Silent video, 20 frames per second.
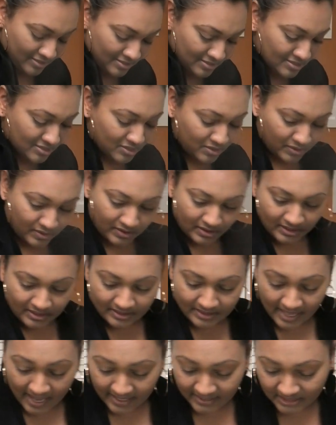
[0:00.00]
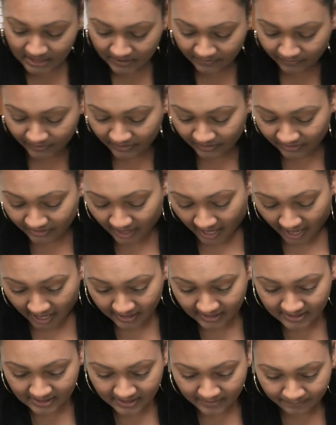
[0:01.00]
So that's for
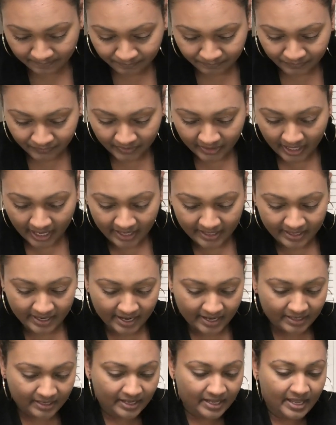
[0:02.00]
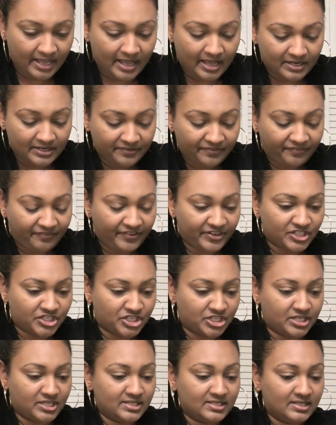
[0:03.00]
that. And then here are the
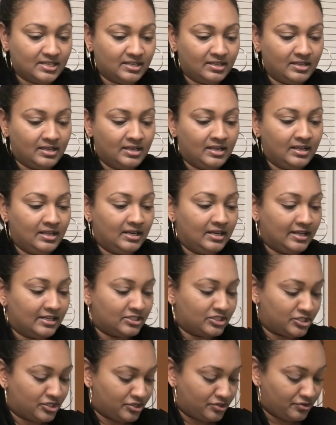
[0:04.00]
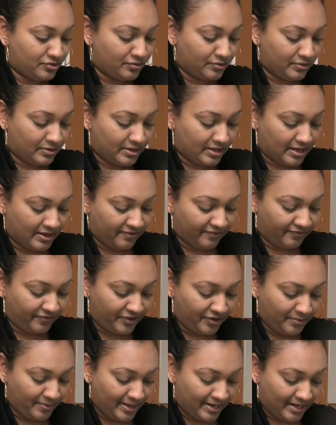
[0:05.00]
fishes. Let's throw a
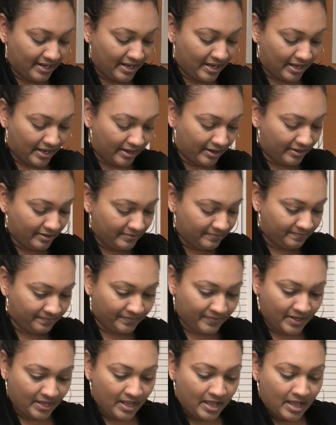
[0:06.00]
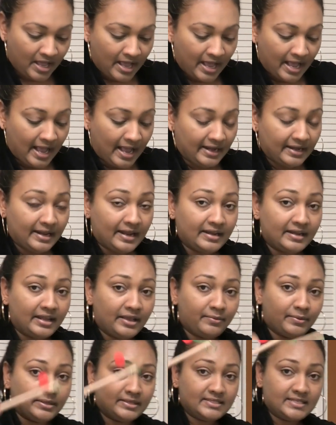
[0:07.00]
few in here. And then they
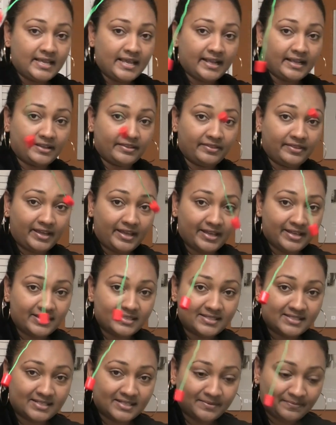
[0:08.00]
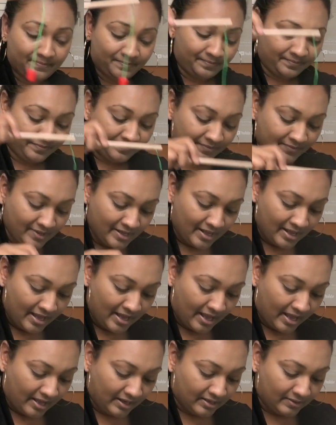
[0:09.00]
would take this,
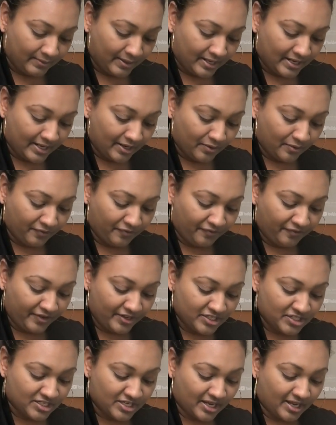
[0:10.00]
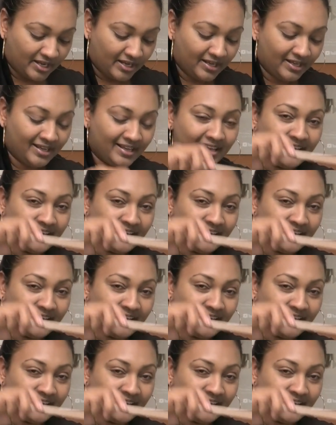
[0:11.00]
and when they go fishing